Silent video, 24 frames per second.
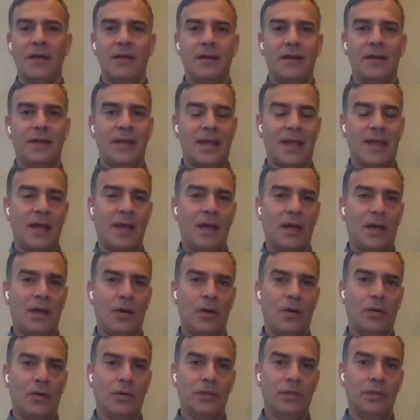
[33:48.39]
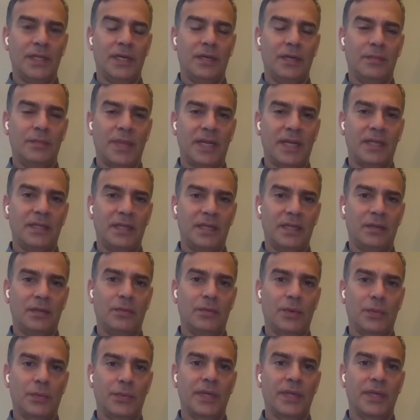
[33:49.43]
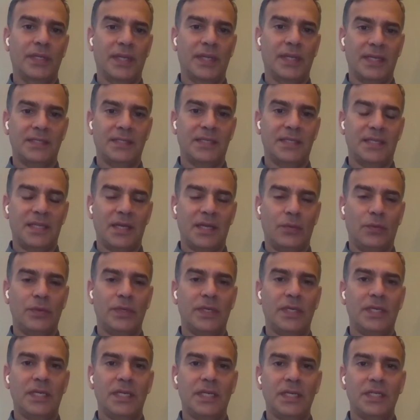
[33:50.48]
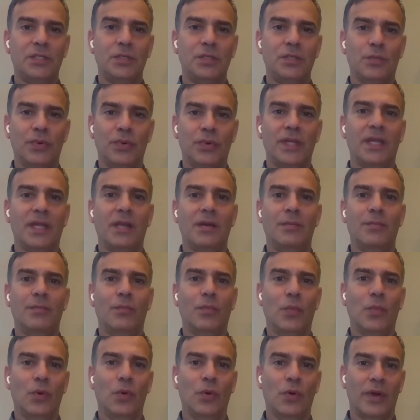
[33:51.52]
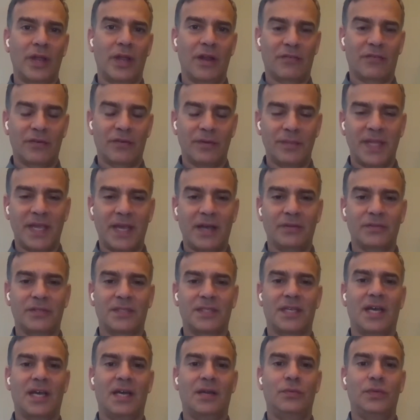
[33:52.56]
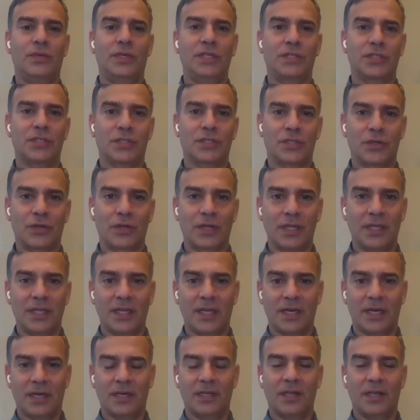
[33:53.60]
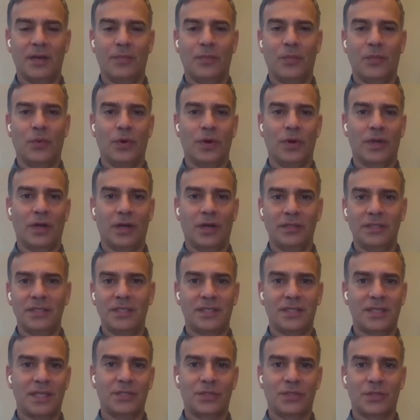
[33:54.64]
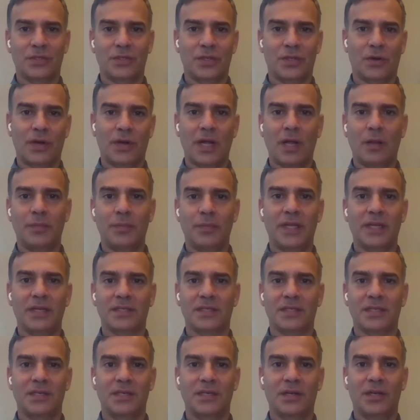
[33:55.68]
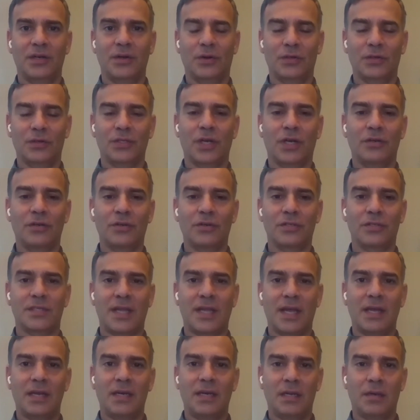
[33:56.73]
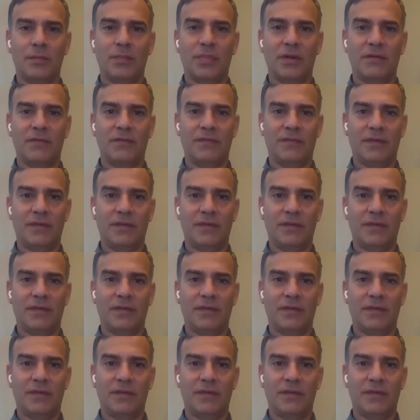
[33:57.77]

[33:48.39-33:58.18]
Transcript: Now, little by little, we're realizing that we need to bring in more air from the outside. We need to circulate it a lot more. And all these sensors are helping us in order to understand it. But